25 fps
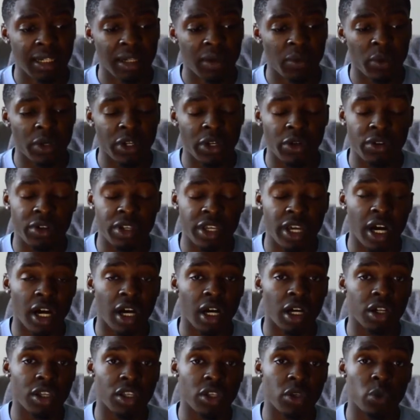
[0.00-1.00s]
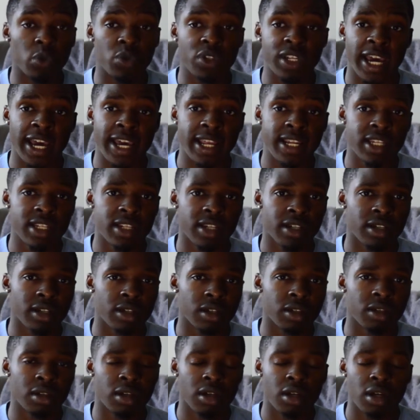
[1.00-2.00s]
when you're young, you tend
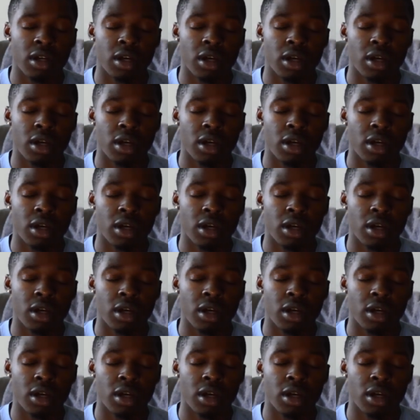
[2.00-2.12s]
to